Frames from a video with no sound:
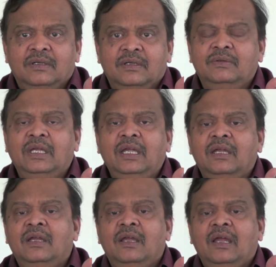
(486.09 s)
Okay?
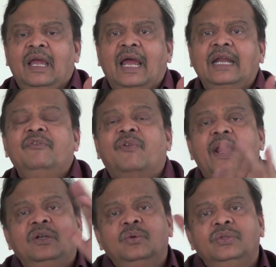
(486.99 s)
And if
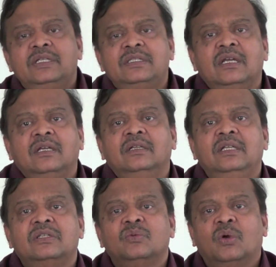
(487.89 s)
I do this,
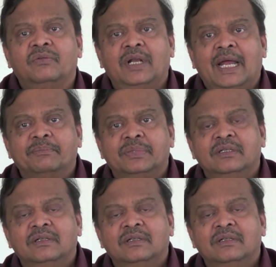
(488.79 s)
this is what will happen.